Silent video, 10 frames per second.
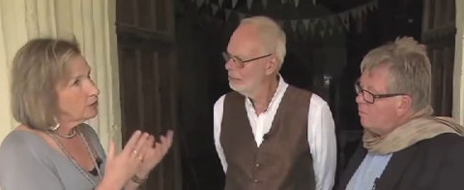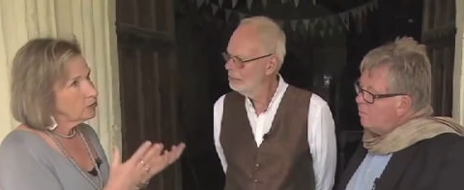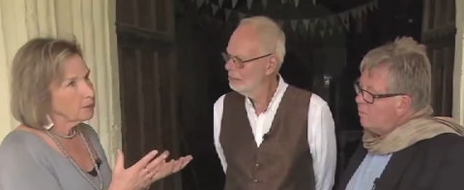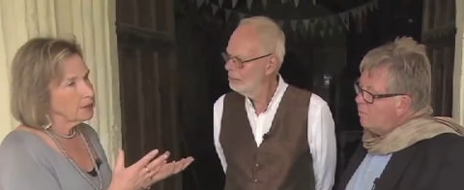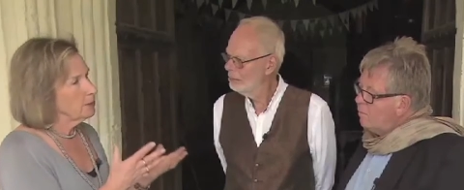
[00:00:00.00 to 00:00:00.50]
Speaker 1: were
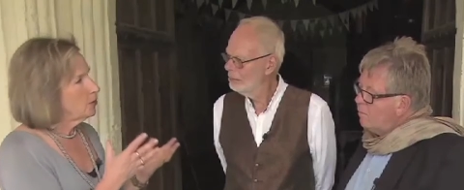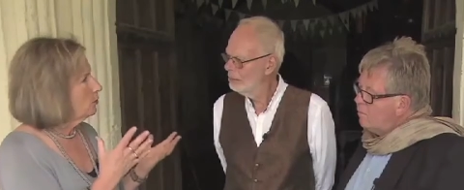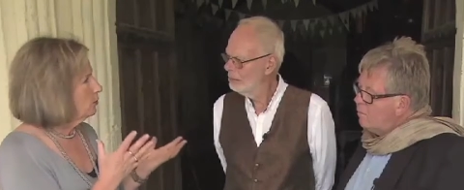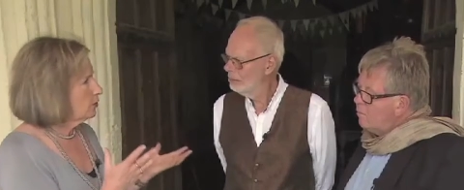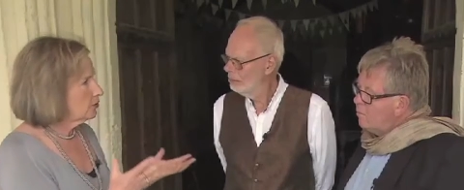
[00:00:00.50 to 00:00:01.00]
people who
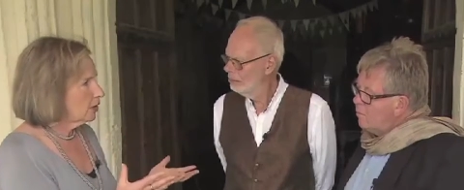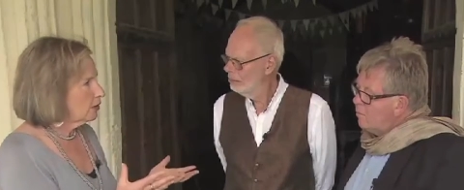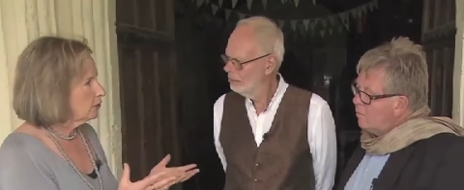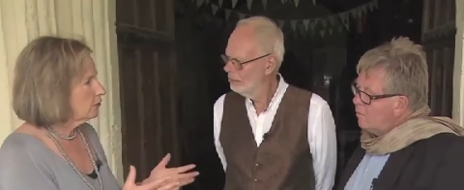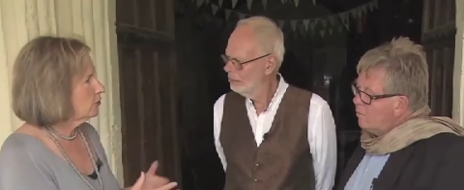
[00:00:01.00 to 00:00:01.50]
were
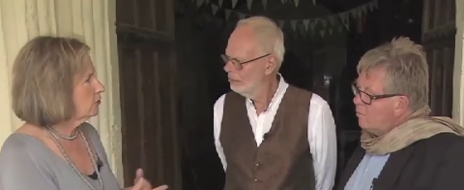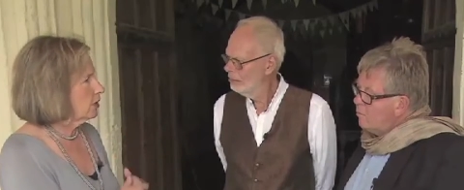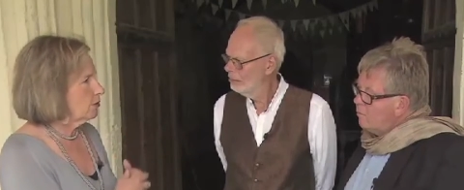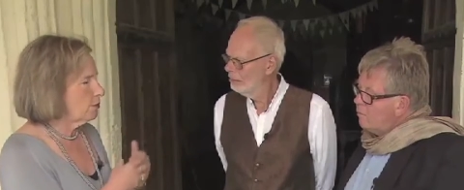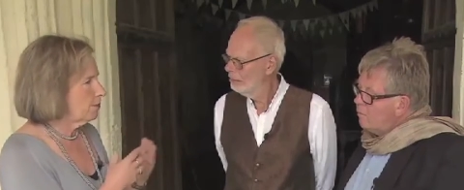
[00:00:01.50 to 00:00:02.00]
dancers, they
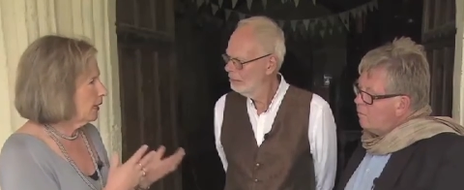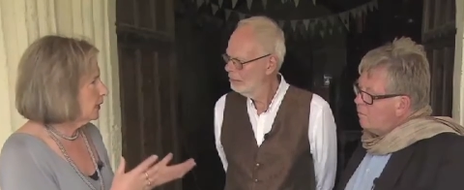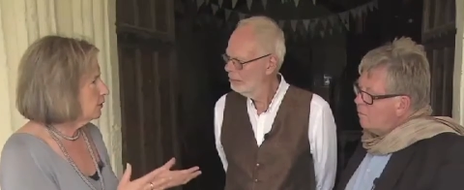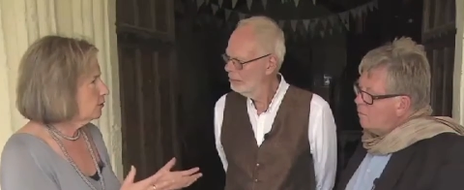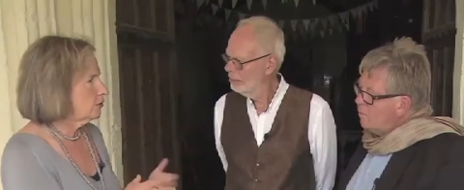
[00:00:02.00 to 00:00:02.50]
were
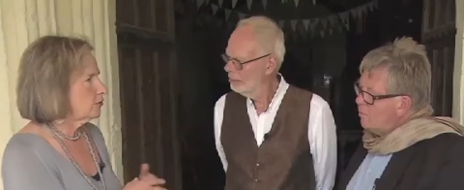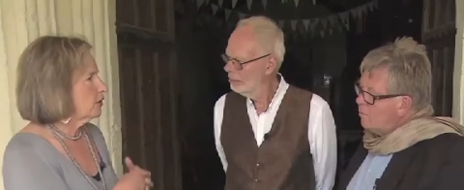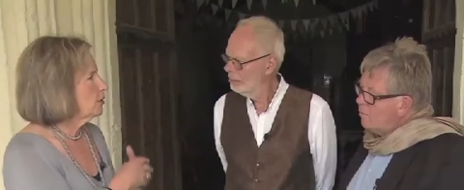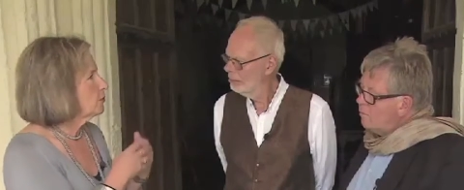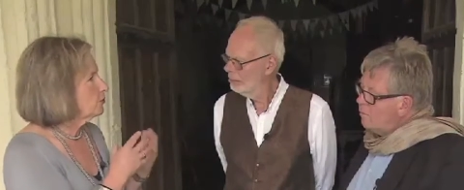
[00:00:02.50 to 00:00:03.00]
painters, they
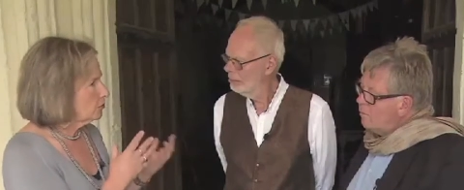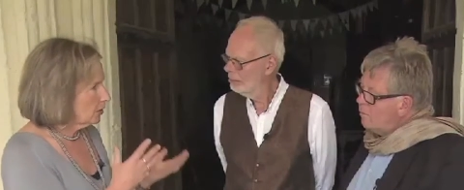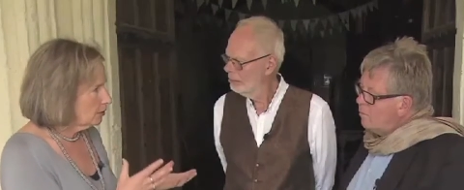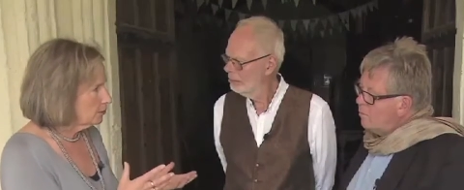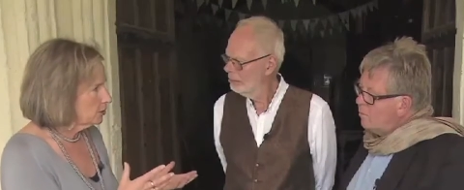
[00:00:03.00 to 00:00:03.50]
were
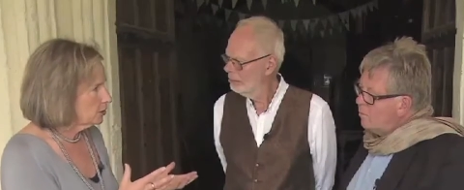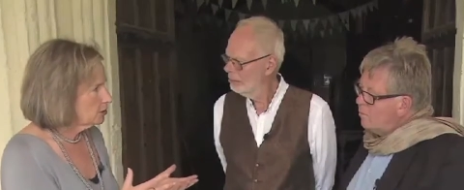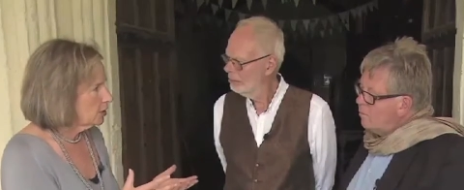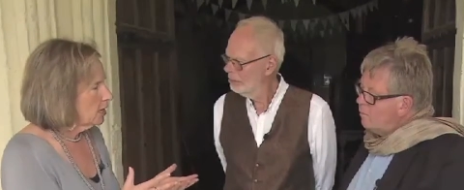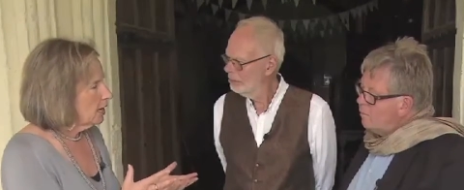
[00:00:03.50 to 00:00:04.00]
sculptors,
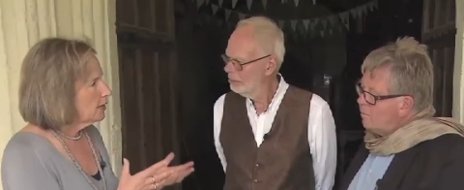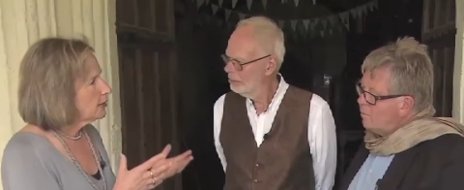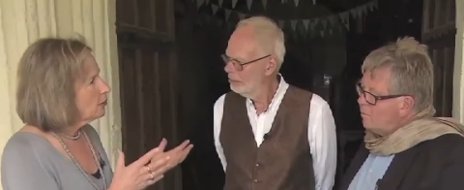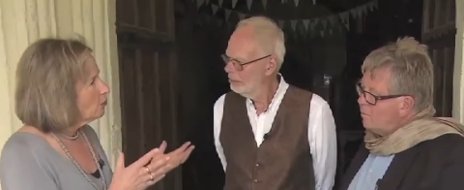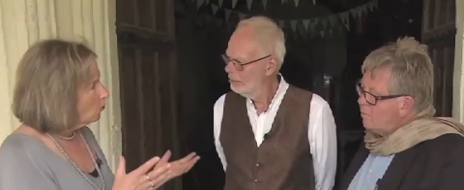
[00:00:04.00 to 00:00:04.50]
and they
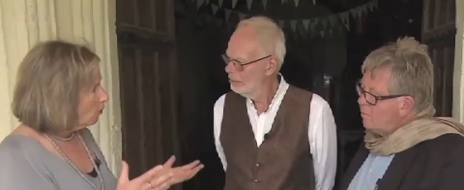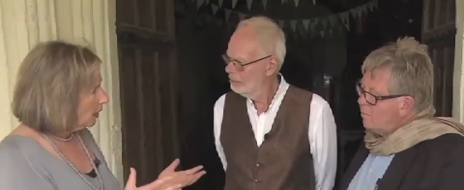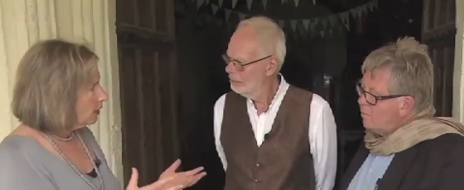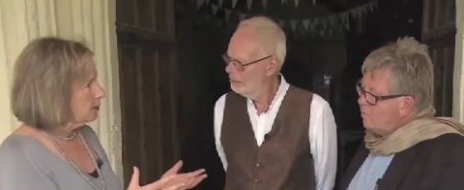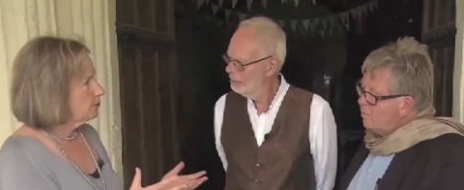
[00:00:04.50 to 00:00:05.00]
were
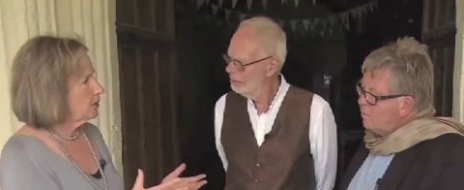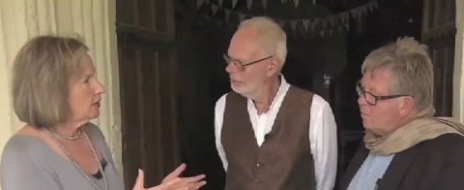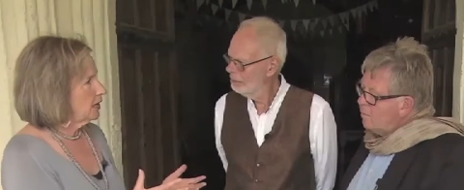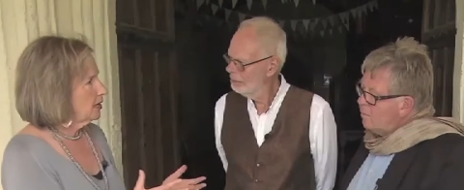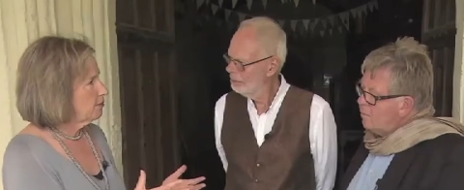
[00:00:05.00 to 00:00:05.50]
welcomed in
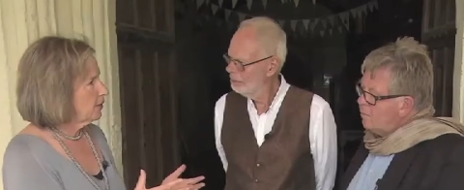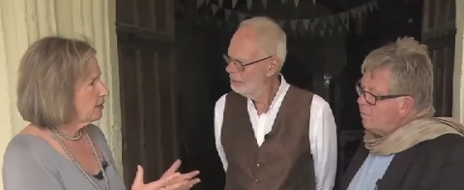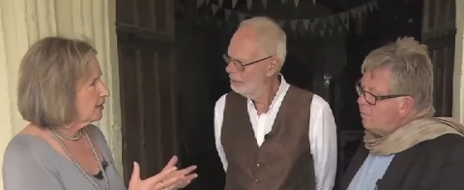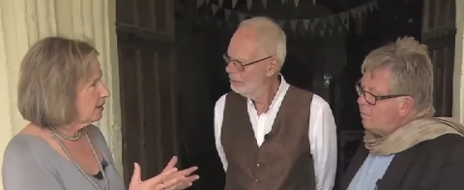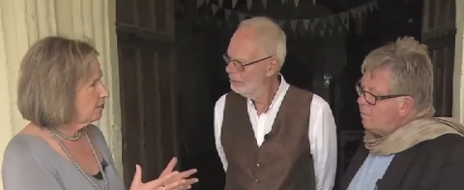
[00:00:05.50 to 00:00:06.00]
here by the
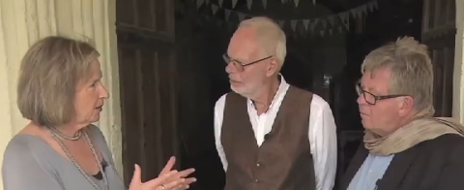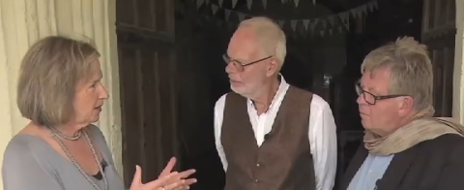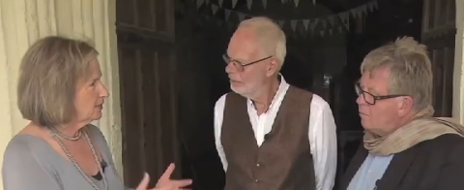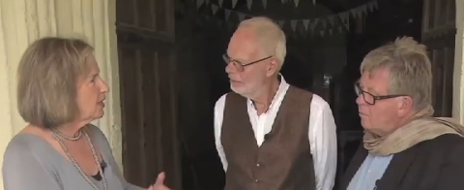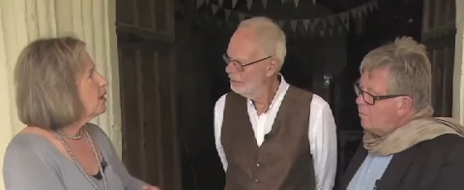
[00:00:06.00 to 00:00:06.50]

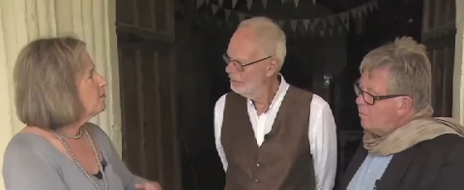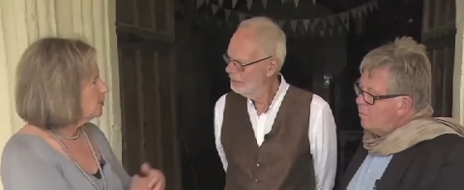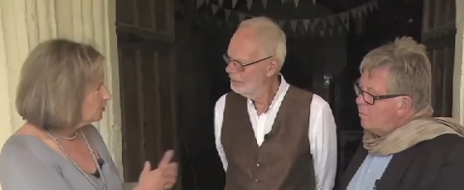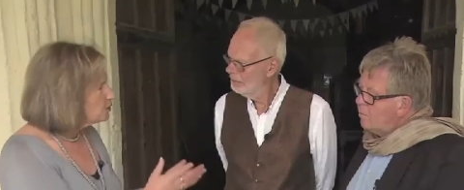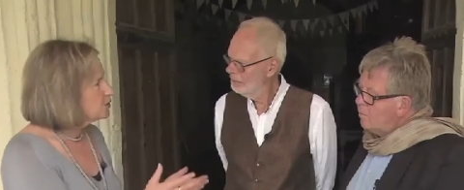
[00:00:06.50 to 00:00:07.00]
Elmhirst, but
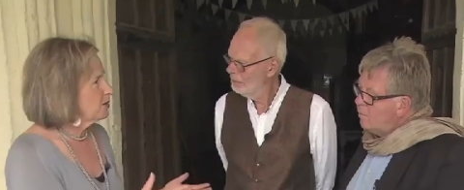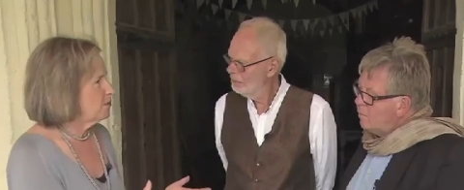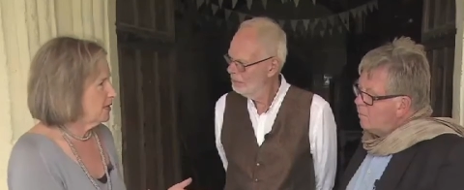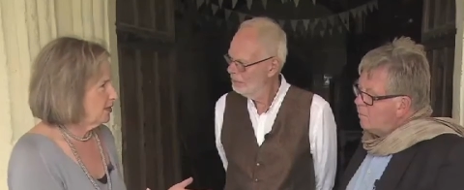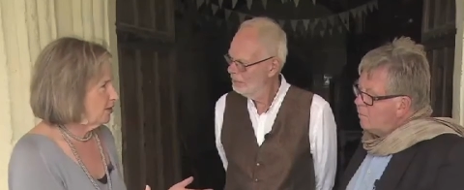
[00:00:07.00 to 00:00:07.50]
also by
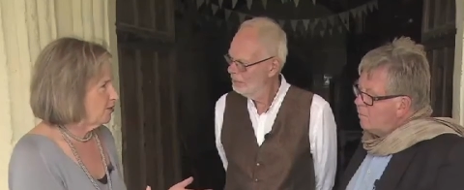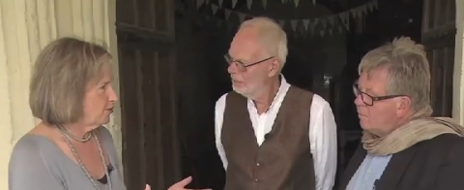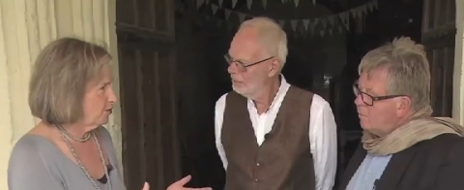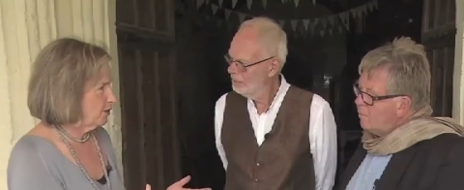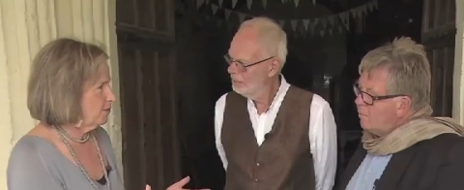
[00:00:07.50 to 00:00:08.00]
the local
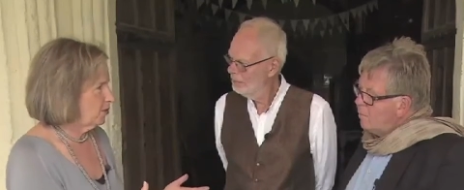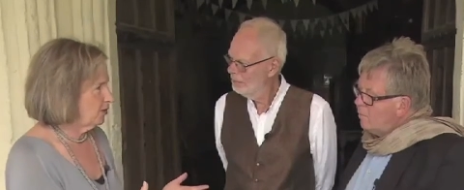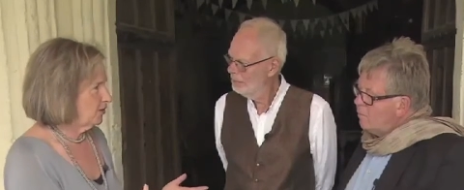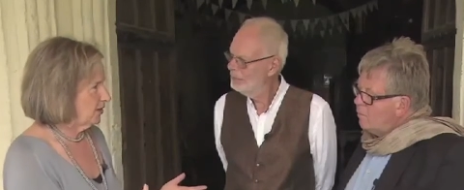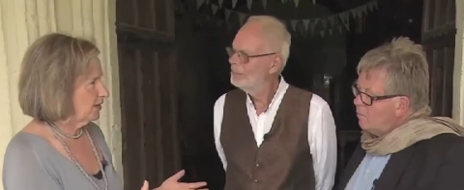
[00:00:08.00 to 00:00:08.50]

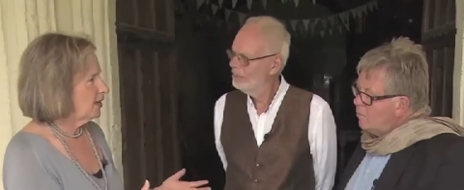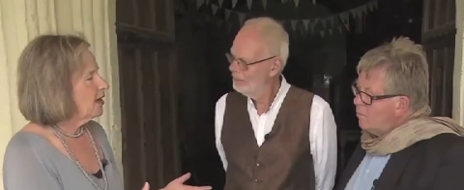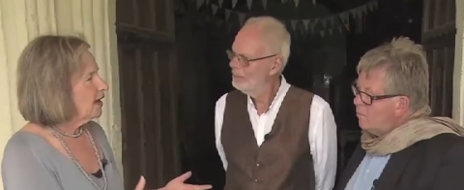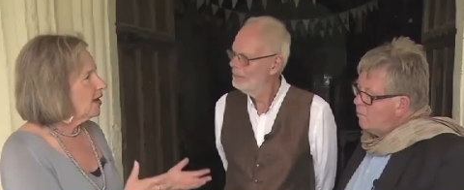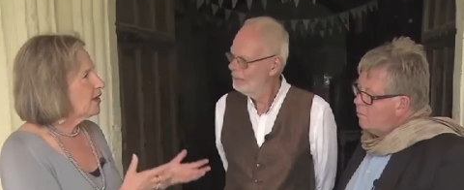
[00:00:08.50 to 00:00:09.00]
community. Uh,